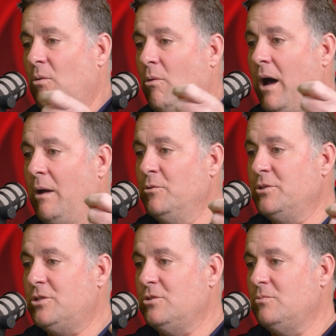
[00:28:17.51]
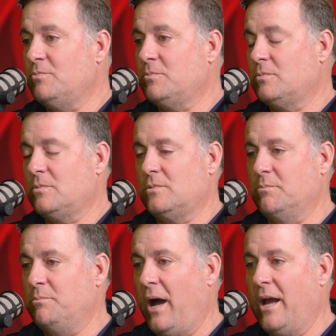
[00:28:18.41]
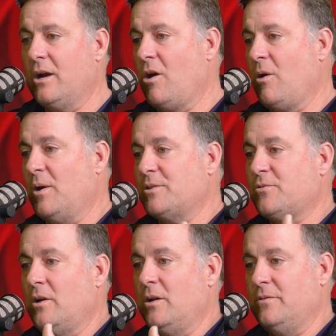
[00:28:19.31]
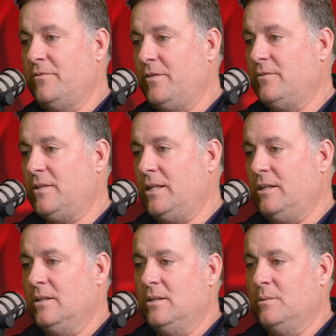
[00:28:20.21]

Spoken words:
why wouldn't you buy a car wash for $150,